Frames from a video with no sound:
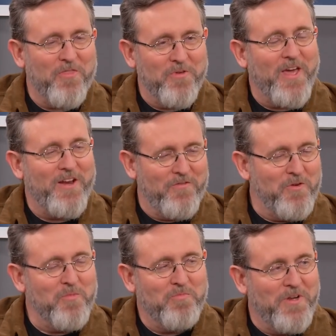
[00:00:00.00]
through that in a
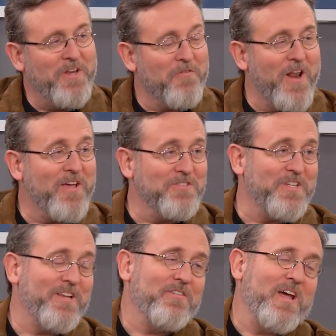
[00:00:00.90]
few different angles
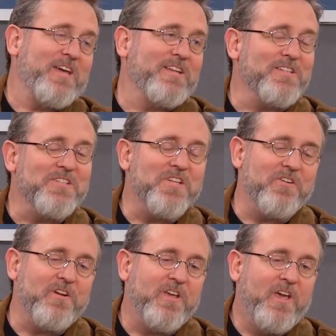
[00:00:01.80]
than even I had
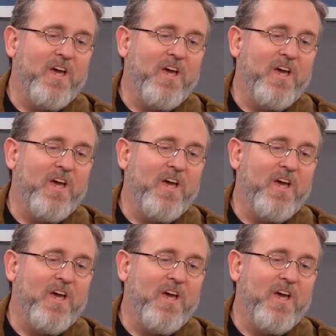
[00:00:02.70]
considered.